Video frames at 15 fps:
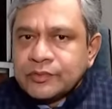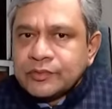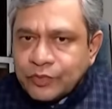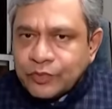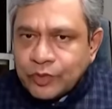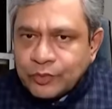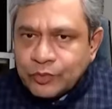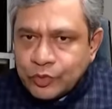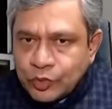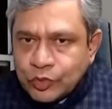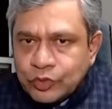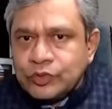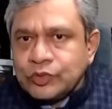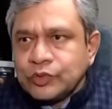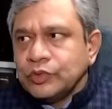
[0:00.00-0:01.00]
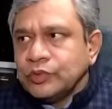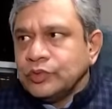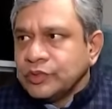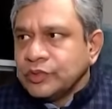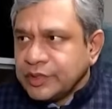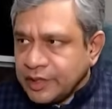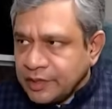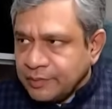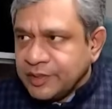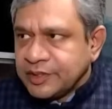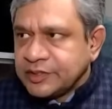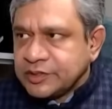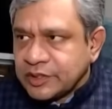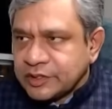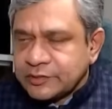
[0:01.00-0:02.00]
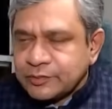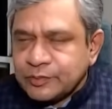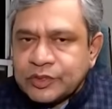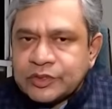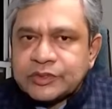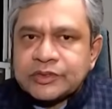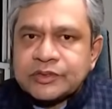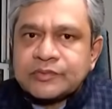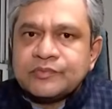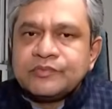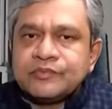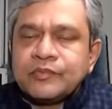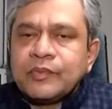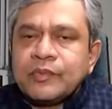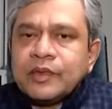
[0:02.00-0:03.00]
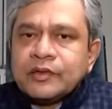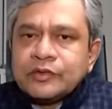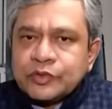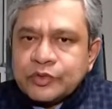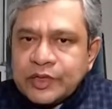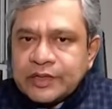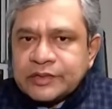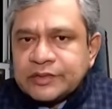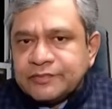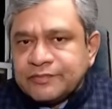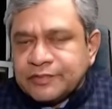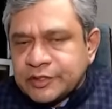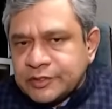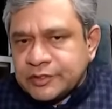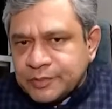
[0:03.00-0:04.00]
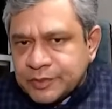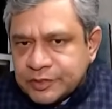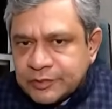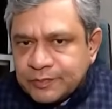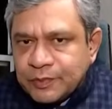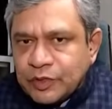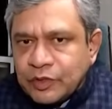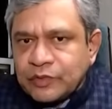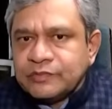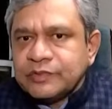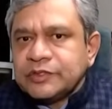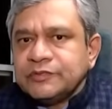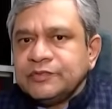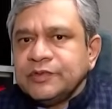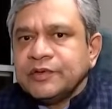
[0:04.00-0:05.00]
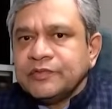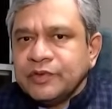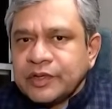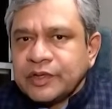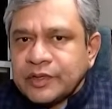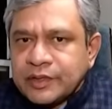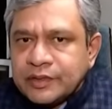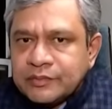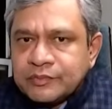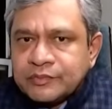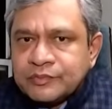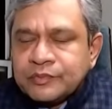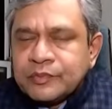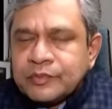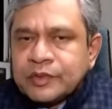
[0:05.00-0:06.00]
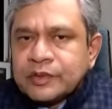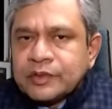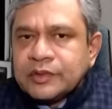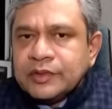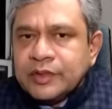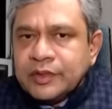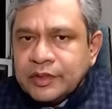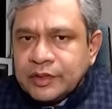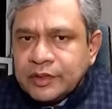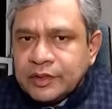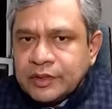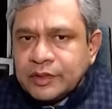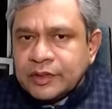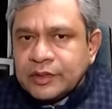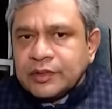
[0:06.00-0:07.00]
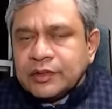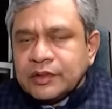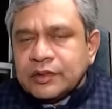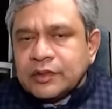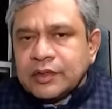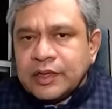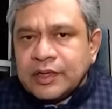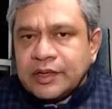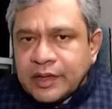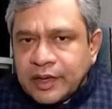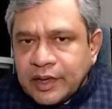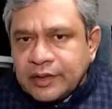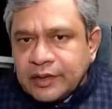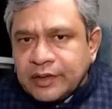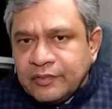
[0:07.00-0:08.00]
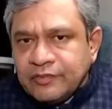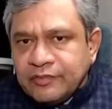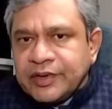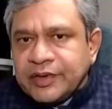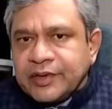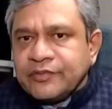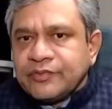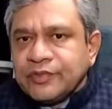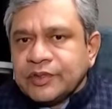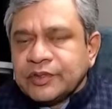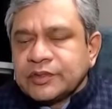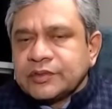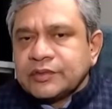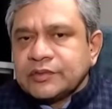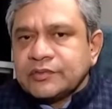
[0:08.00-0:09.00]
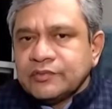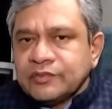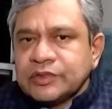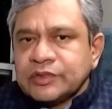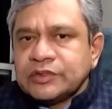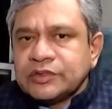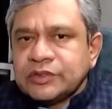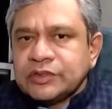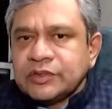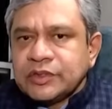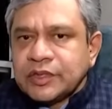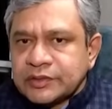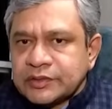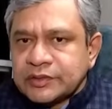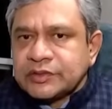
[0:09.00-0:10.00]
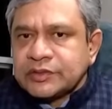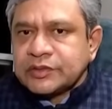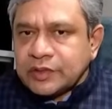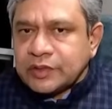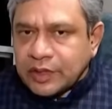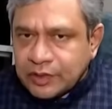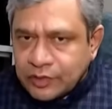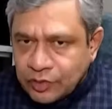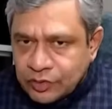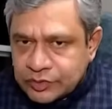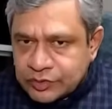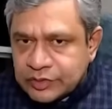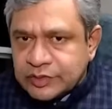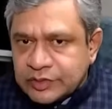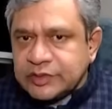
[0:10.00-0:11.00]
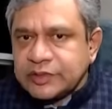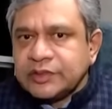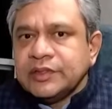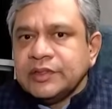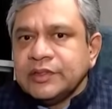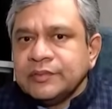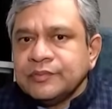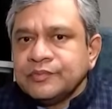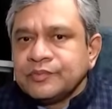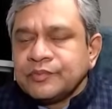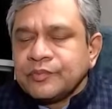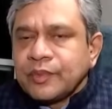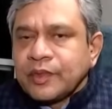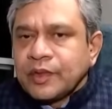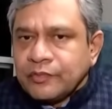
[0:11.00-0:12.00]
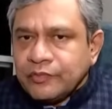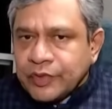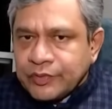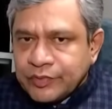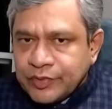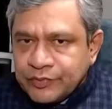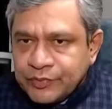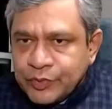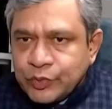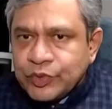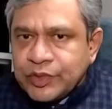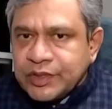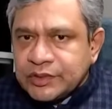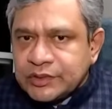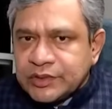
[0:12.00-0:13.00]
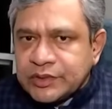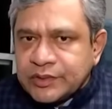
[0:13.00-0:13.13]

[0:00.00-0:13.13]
from road to rail-based transportation. So that's the first principle on which we are working. The entire railway network which runs across the city, we have reviewed each